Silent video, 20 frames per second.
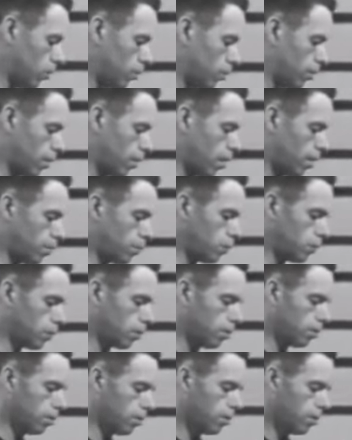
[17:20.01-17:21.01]
an ordinary
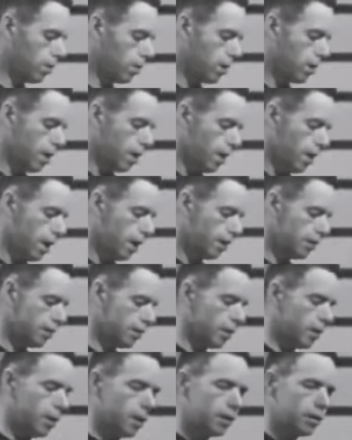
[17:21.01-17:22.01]
object
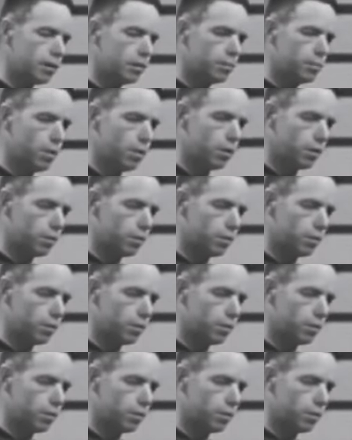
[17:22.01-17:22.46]
as a lady's